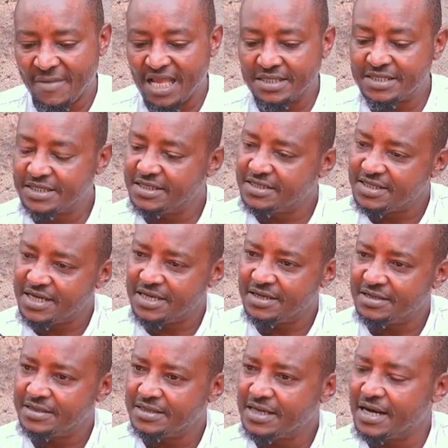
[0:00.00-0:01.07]

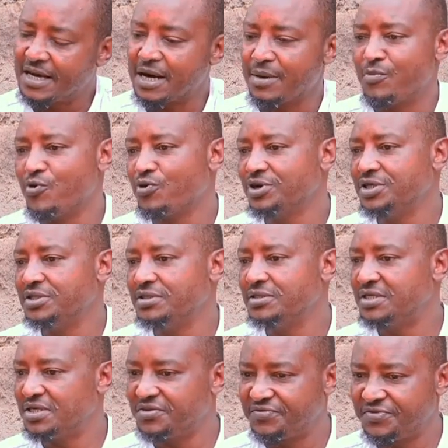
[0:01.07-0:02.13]
Citizen na Ramogi
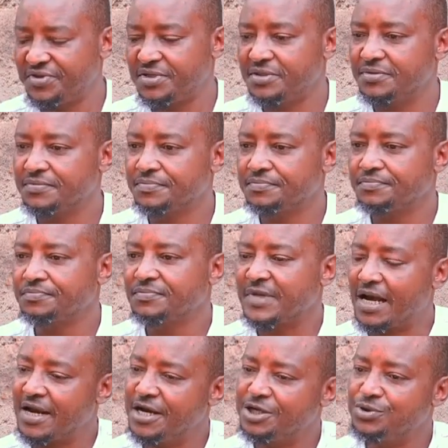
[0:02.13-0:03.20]
TV.
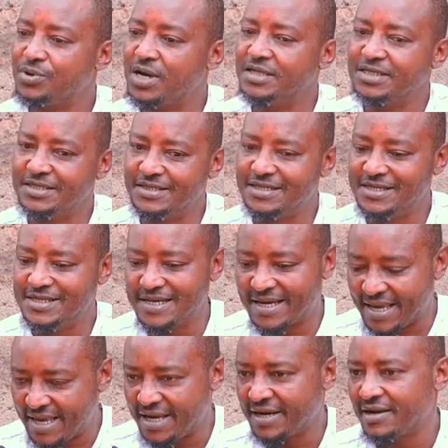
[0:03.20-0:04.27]
Anaitua DJ
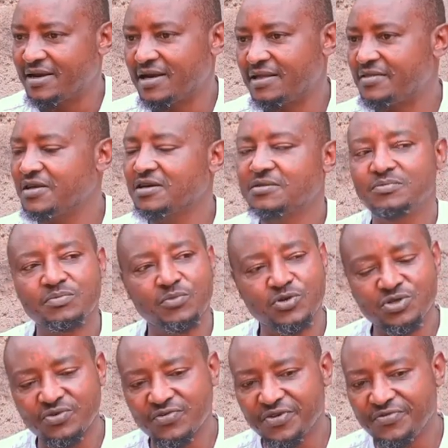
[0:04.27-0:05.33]
Ken. I think
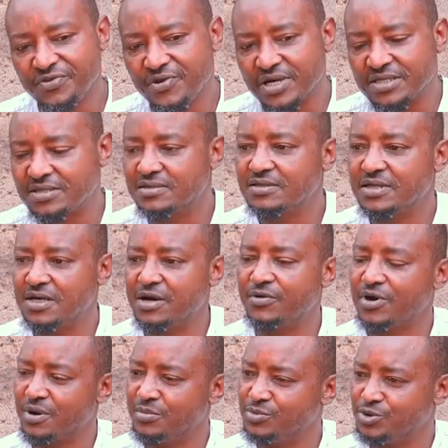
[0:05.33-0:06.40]
most of the viewers here
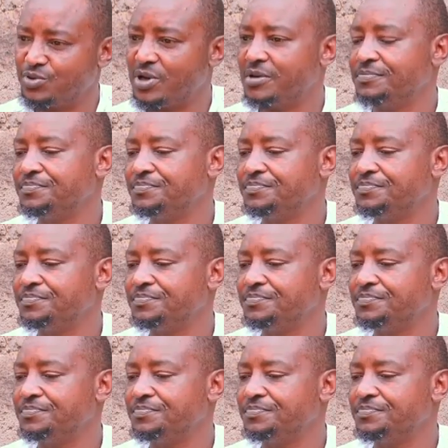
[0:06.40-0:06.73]
wanamjua.